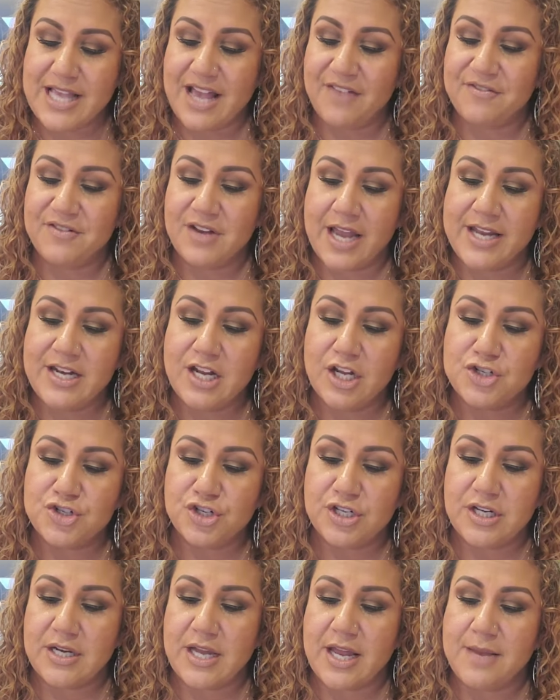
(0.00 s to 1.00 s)

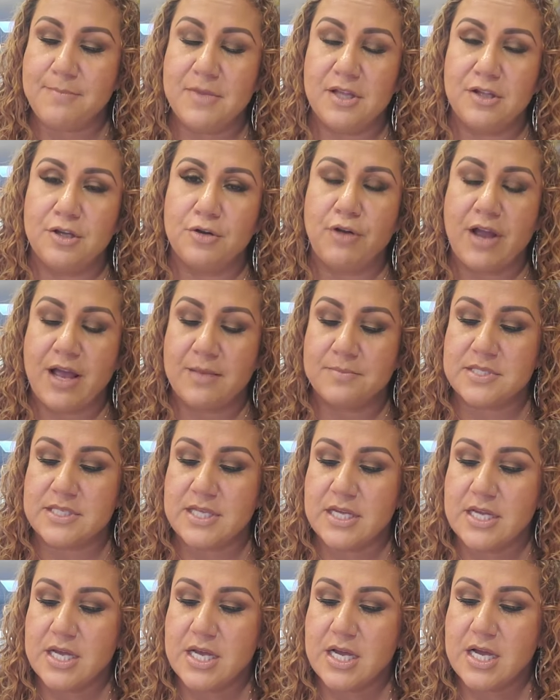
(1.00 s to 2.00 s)
909 milligrams
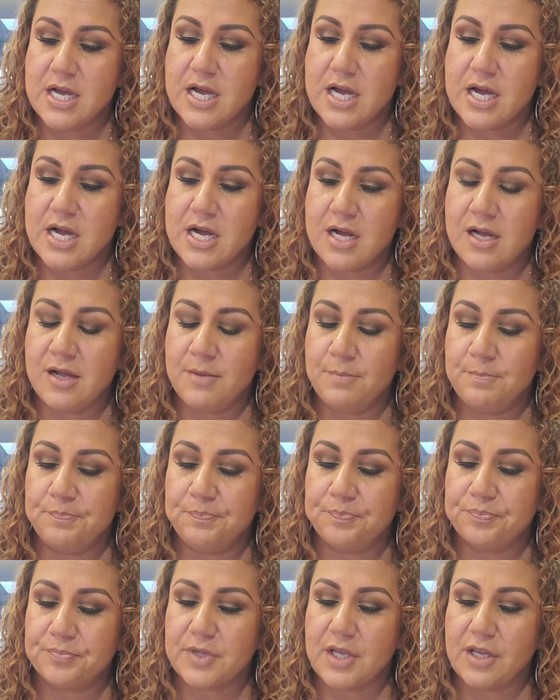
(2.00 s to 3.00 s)

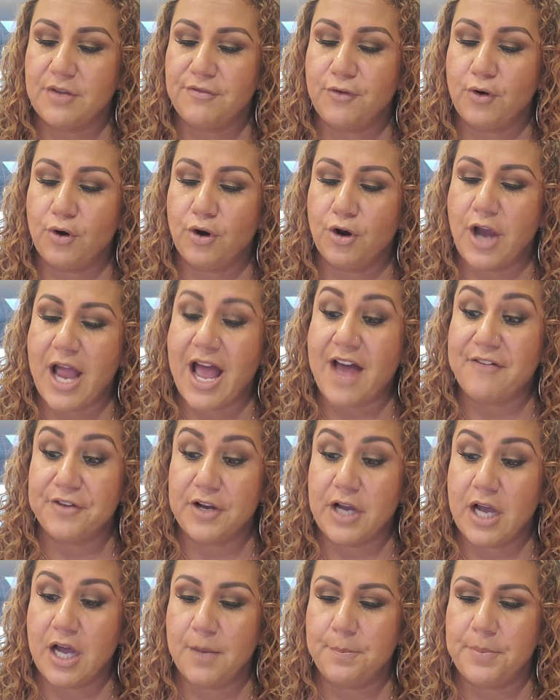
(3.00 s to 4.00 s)
for half a
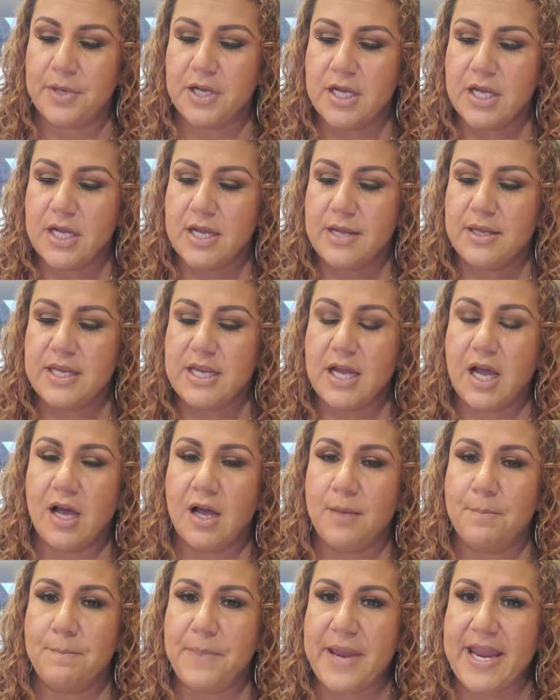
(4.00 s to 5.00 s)
cup.
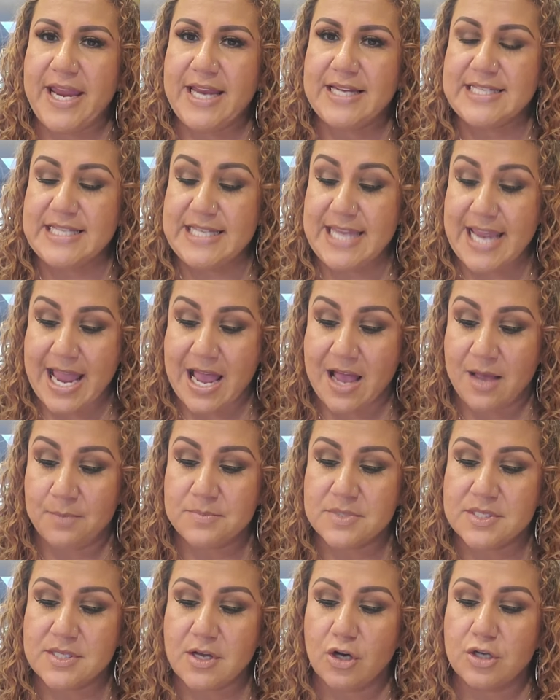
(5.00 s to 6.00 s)
Baked
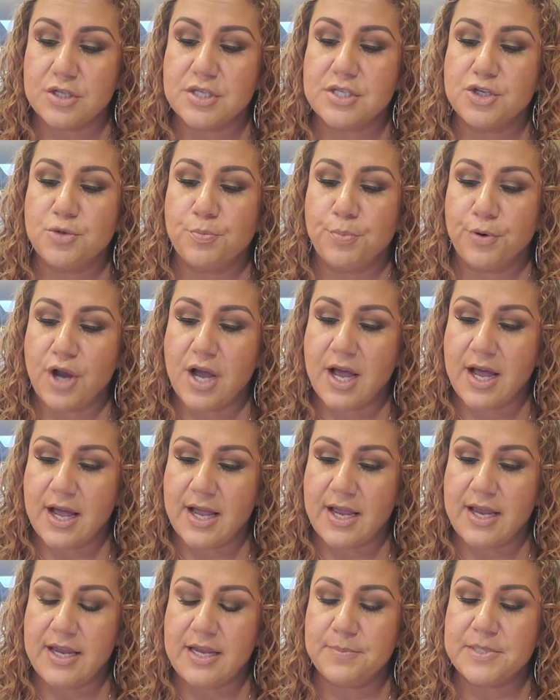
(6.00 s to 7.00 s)
yams are super
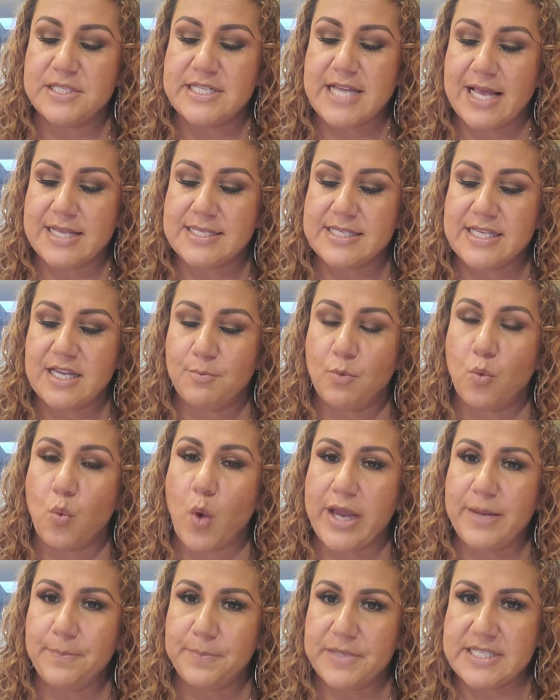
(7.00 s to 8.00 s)
high in potassium.
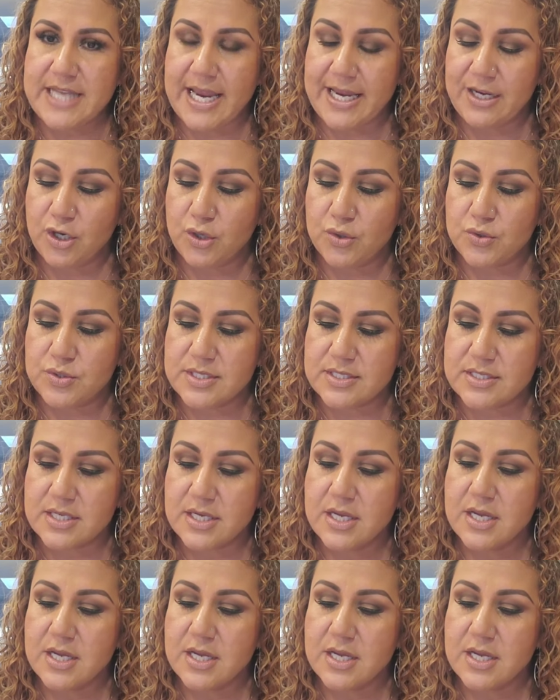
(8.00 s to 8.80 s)
White potatoes,